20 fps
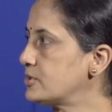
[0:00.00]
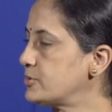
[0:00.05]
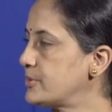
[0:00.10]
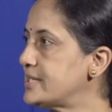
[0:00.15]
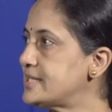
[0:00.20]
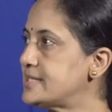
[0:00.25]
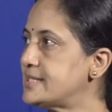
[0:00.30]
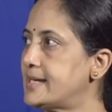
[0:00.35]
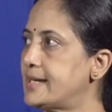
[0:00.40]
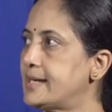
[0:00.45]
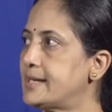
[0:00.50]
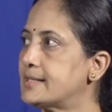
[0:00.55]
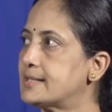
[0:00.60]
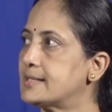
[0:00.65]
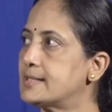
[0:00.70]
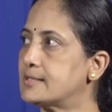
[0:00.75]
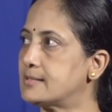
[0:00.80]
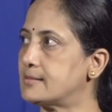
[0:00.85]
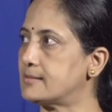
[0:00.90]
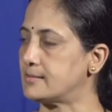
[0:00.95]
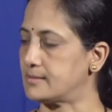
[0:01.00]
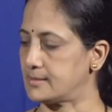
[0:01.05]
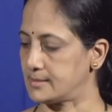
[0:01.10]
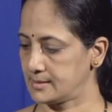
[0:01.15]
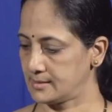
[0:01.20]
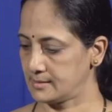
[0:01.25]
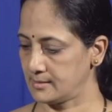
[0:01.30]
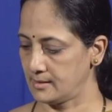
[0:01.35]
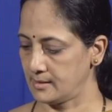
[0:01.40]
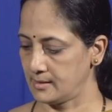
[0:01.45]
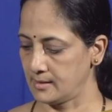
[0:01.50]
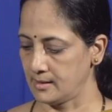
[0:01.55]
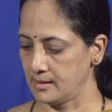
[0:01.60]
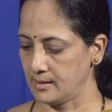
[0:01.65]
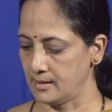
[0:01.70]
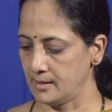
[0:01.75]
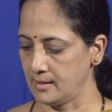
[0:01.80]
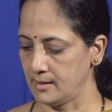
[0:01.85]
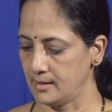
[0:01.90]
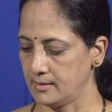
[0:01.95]
28 liters.
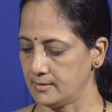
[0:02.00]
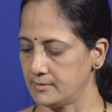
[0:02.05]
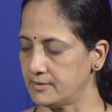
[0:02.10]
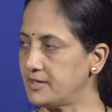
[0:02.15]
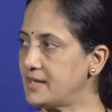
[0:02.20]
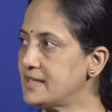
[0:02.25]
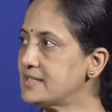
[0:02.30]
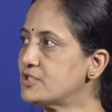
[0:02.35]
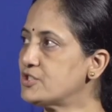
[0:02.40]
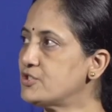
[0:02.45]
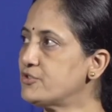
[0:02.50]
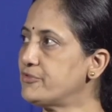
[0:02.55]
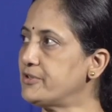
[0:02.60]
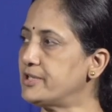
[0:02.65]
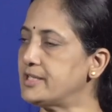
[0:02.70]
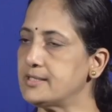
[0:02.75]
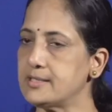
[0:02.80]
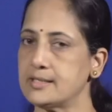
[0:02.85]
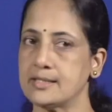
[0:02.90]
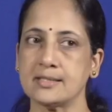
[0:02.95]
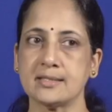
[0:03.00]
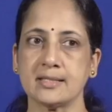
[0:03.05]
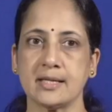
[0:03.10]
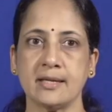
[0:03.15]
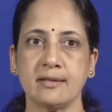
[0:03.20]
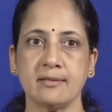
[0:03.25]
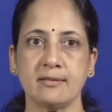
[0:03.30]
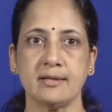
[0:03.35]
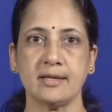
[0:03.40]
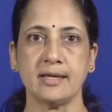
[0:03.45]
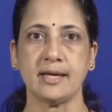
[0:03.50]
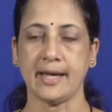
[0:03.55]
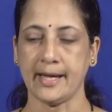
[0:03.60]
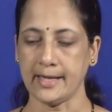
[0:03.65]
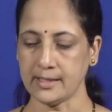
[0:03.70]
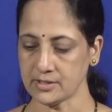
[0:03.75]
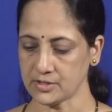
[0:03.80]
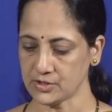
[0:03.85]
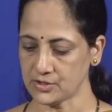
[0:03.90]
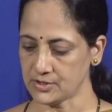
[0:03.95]
The rest of it is in the
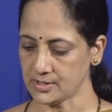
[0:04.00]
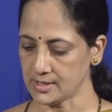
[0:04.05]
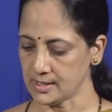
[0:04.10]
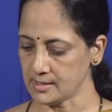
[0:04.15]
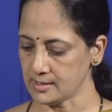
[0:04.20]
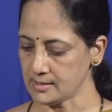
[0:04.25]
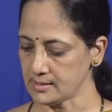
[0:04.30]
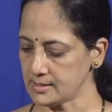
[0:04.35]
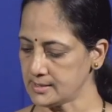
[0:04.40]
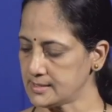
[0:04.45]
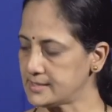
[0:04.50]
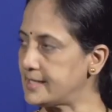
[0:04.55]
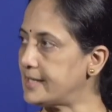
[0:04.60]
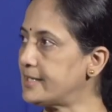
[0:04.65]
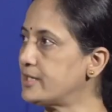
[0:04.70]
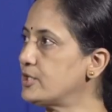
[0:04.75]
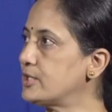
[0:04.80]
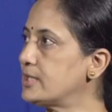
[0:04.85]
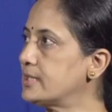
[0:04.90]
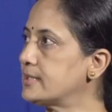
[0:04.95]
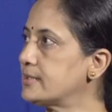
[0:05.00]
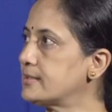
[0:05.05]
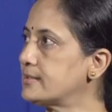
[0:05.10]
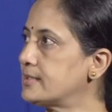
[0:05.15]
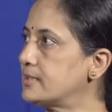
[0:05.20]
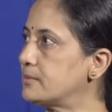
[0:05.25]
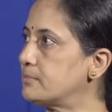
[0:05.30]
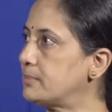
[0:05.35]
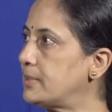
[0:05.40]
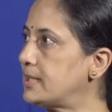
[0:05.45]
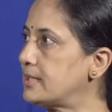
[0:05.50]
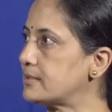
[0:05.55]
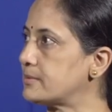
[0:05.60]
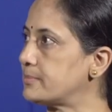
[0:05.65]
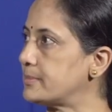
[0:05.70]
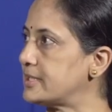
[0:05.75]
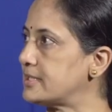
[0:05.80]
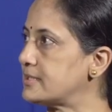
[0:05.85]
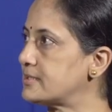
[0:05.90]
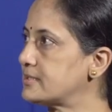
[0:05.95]
extracellular
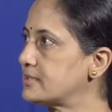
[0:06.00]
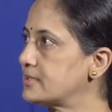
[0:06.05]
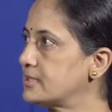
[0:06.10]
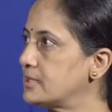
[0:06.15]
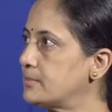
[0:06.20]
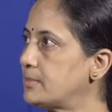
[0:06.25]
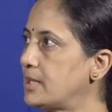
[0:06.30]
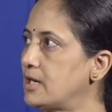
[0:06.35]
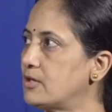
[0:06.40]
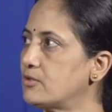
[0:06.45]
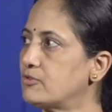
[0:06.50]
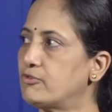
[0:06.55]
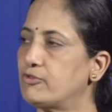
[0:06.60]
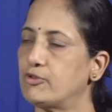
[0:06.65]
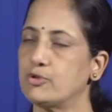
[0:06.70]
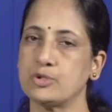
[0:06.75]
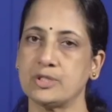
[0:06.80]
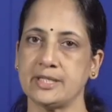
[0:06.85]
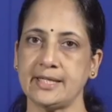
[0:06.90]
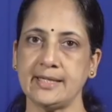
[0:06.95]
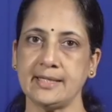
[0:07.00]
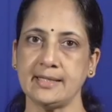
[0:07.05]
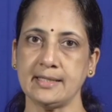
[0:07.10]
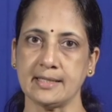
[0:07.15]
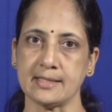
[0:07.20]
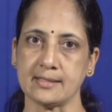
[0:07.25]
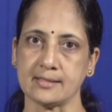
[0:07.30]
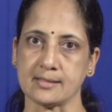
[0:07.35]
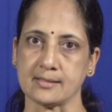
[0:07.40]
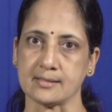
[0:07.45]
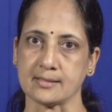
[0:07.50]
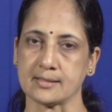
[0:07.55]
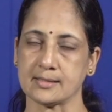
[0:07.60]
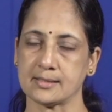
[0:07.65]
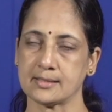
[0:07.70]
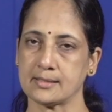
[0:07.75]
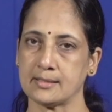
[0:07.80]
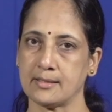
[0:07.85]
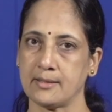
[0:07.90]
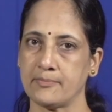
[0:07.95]
compartment, about 14
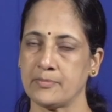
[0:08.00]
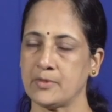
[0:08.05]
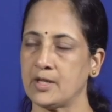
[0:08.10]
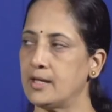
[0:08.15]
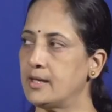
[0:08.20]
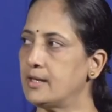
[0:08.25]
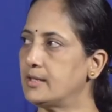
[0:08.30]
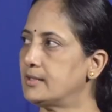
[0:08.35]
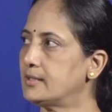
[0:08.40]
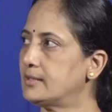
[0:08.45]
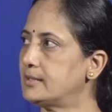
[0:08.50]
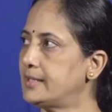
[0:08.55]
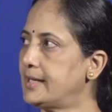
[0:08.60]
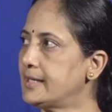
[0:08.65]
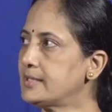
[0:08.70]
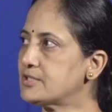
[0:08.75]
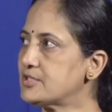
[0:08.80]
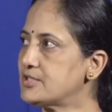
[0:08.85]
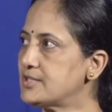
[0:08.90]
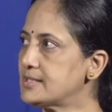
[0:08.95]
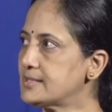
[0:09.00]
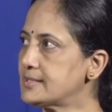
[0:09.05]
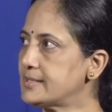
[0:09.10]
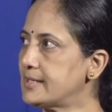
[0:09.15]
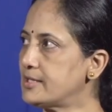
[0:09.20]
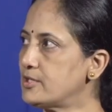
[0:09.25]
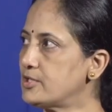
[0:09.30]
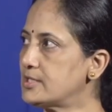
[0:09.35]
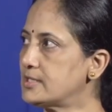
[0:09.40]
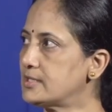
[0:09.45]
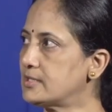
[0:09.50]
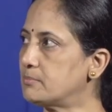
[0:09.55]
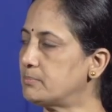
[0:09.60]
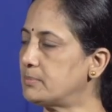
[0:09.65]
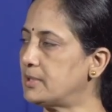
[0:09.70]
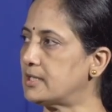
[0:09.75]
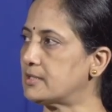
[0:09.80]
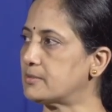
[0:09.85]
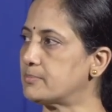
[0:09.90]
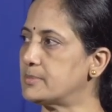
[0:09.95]
liters. The extracellular
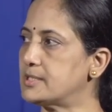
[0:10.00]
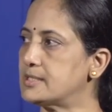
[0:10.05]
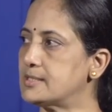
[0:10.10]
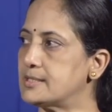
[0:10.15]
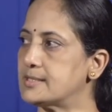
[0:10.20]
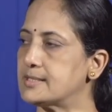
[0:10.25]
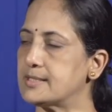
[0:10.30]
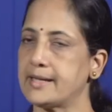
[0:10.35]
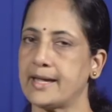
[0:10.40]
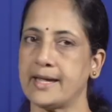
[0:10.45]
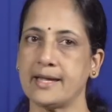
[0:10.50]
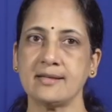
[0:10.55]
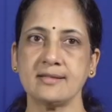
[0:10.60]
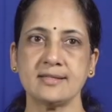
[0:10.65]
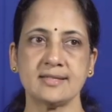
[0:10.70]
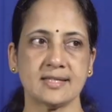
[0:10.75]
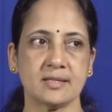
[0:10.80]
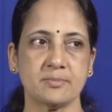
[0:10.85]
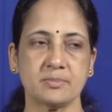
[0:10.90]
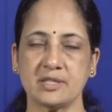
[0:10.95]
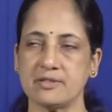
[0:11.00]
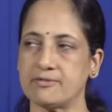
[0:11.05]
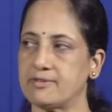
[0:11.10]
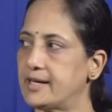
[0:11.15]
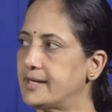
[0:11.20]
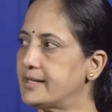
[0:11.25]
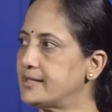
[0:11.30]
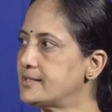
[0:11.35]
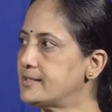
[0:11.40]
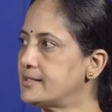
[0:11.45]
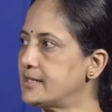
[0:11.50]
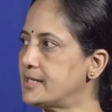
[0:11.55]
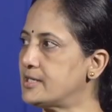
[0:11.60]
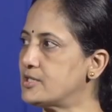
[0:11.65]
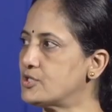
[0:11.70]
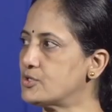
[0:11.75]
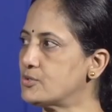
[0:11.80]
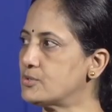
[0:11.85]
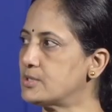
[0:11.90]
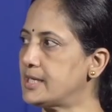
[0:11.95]
compartment is again subdivided
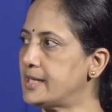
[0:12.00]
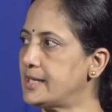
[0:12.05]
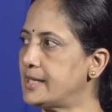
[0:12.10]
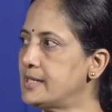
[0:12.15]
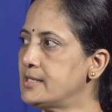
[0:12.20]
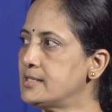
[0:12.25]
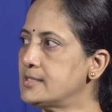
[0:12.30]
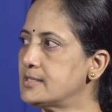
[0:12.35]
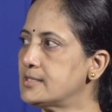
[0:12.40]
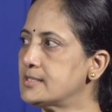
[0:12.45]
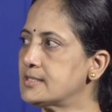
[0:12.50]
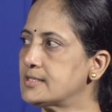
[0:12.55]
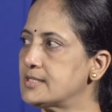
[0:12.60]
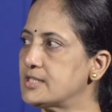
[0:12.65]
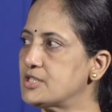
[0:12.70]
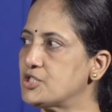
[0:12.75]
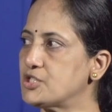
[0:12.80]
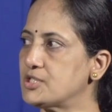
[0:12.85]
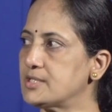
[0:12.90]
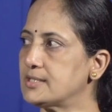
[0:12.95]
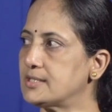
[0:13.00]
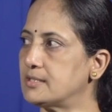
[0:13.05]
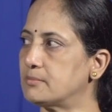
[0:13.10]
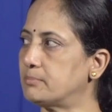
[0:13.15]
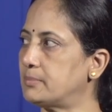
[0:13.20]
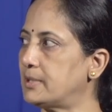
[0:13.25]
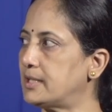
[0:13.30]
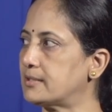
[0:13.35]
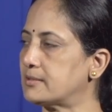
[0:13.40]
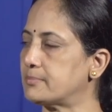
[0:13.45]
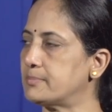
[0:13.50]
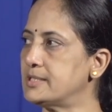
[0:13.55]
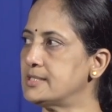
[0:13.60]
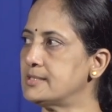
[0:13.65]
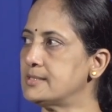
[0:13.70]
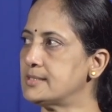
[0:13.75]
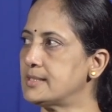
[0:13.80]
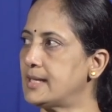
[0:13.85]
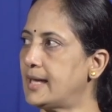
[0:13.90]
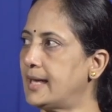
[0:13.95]
into the interstitial
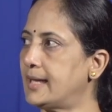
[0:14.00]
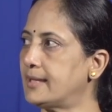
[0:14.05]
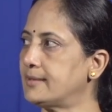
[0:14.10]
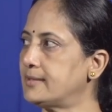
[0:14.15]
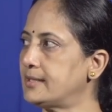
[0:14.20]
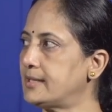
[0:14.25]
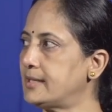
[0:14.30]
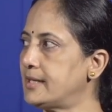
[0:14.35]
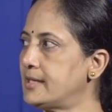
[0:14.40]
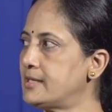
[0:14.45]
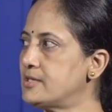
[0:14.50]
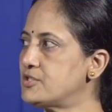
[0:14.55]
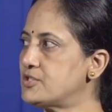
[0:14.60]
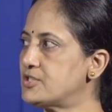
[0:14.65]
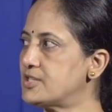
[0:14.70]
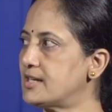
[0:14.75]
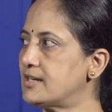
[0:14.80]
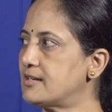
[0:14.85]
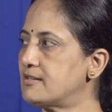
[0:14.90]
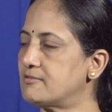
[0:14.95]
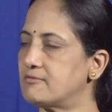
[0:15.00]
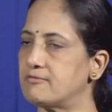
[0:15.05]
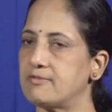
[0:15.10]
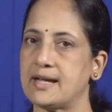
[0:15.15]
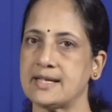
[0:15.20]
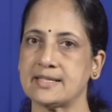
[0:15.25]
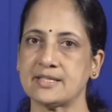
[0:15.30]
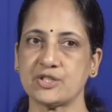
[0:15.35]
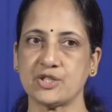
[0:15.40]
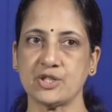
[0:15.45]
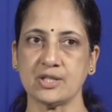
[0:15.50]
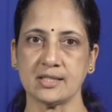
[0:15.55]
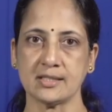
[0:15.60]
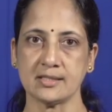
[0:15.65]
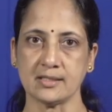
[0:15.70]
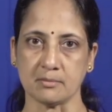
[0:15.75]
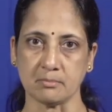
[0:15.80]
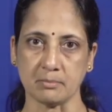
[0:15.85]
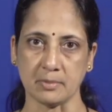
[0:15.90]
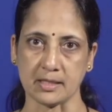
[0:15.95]
compartment and the
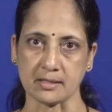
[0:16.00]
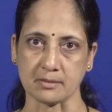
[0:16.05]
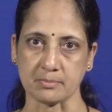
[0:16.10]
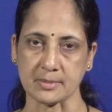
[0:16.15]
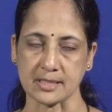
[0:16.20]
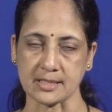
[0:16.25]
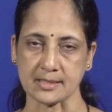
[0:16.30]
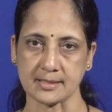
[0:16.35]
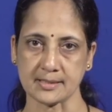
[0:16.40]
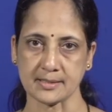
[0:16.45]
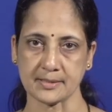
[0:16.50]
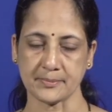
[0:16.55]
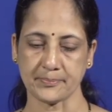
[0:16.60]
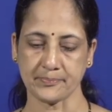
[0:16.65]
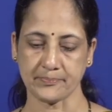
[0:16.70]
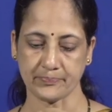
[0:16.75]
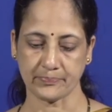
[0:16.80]
intravascular compartment.